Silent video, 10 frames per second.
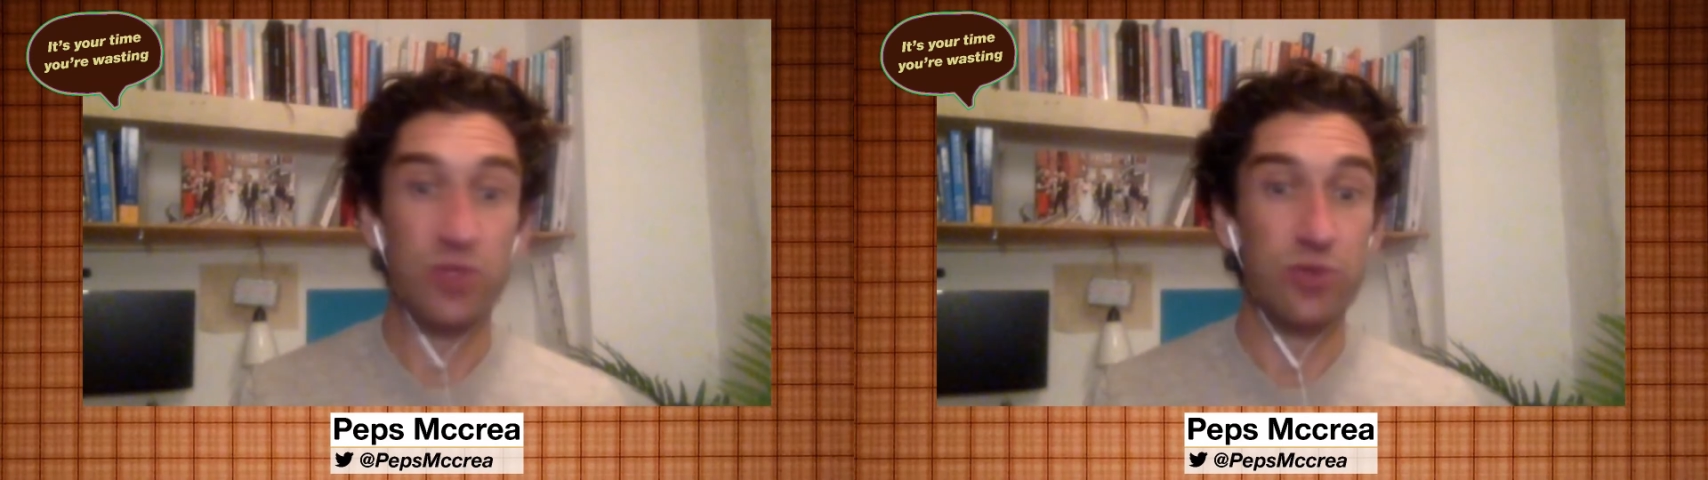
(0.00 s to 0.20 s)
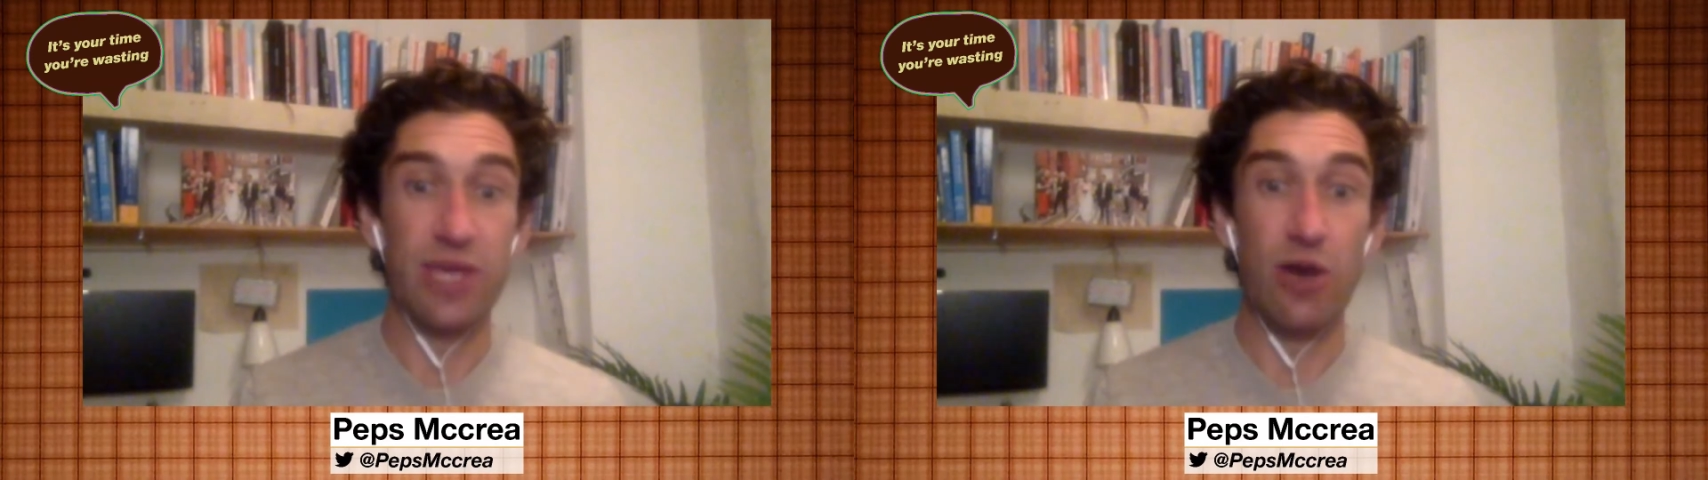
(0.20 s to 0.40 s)

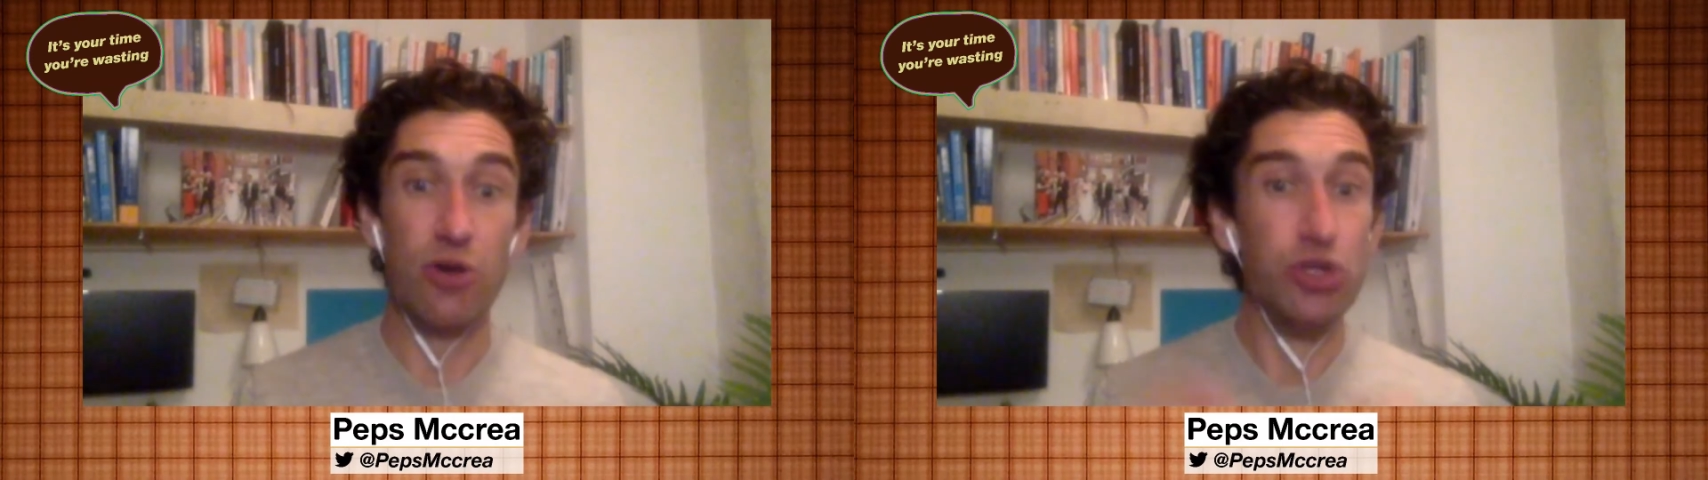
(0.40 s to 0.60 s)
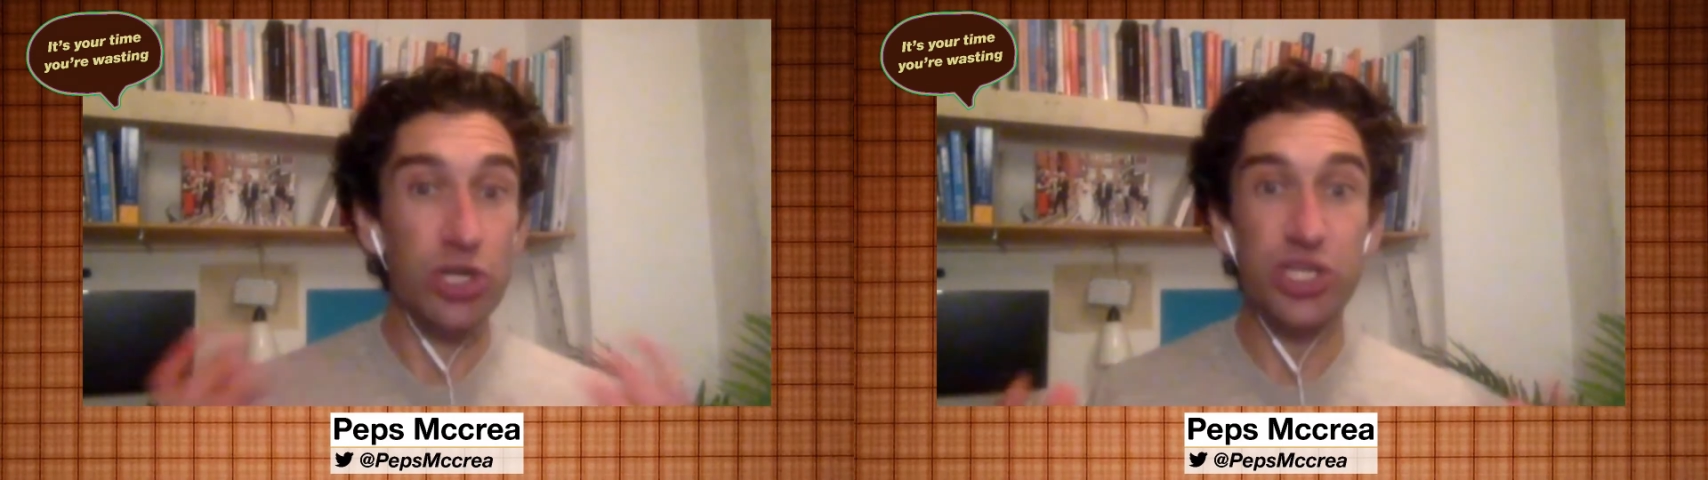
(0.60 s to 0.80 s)
So they are
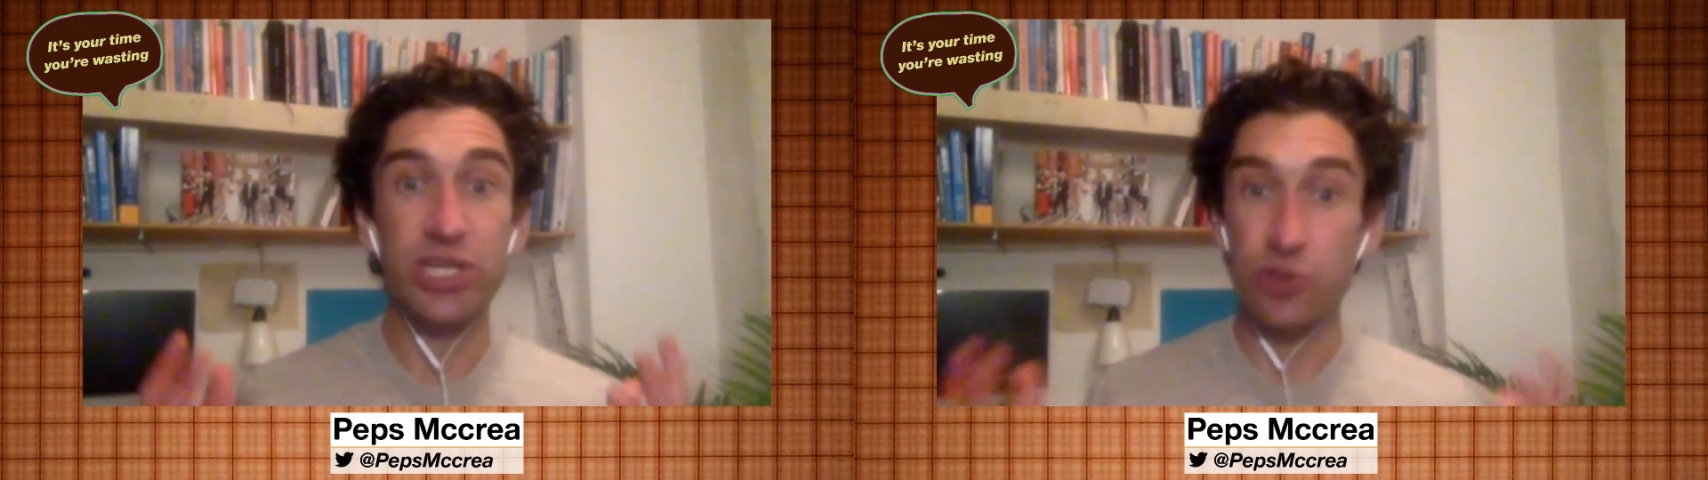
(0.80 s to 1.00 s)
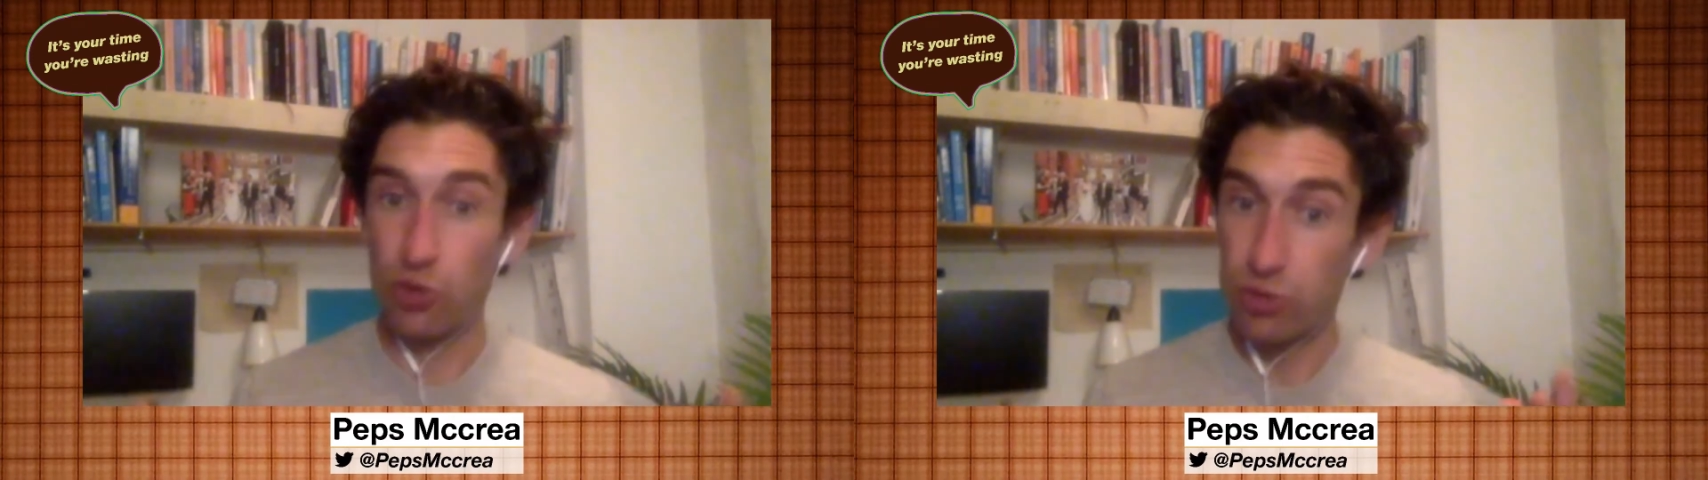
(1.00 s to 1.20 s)

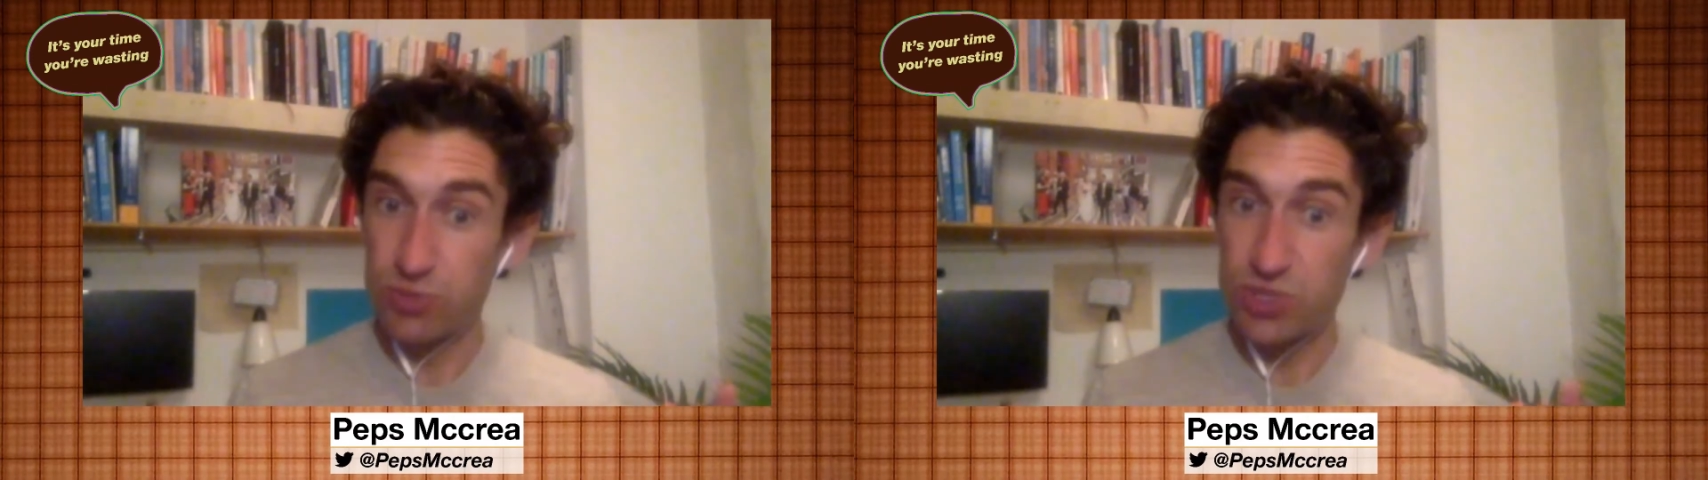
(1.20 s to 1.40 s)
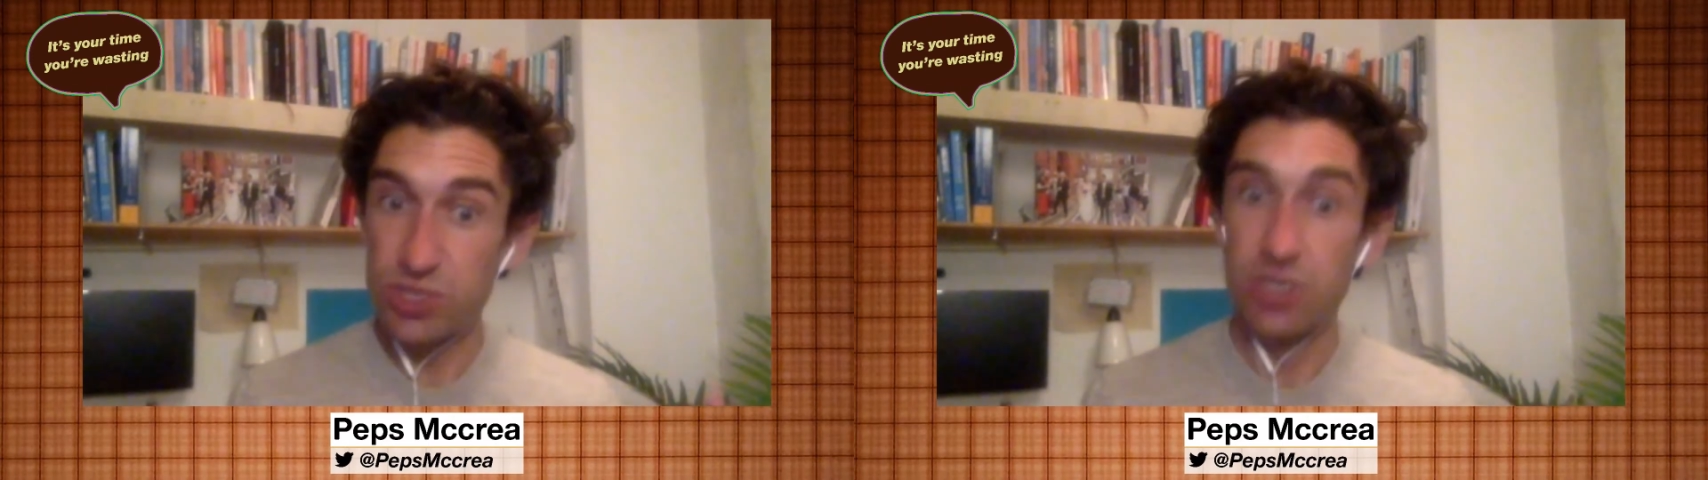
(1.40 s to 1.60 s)
nudging
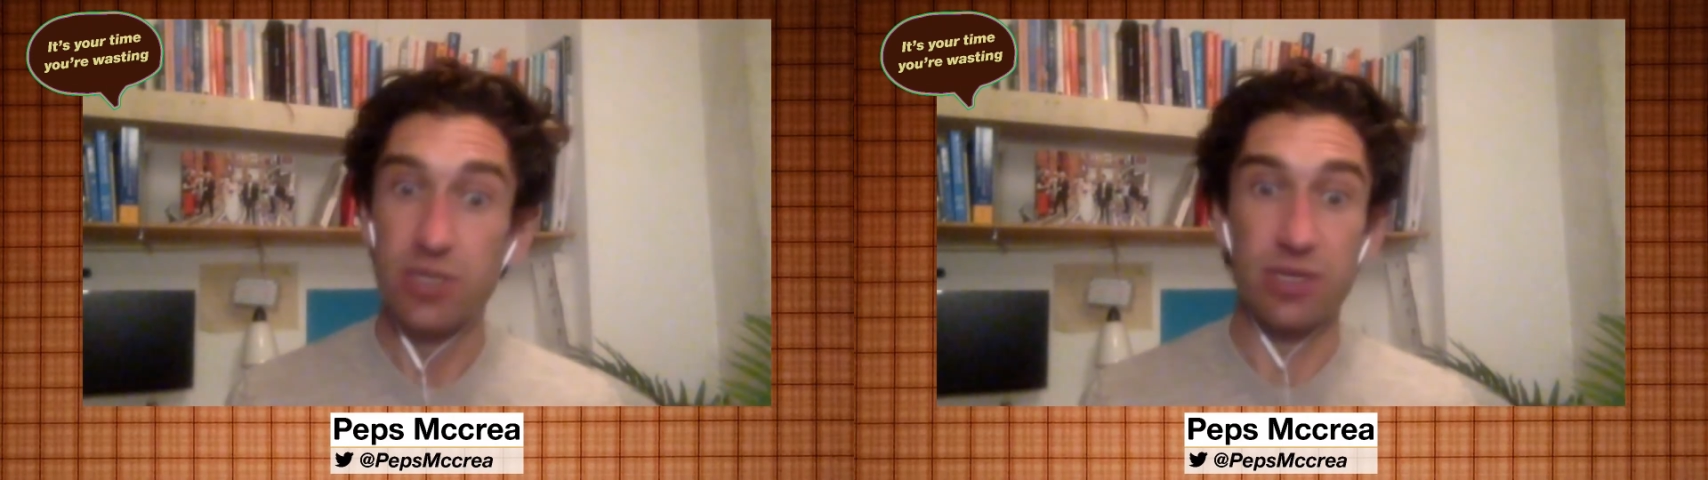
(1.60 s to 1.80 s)
norms,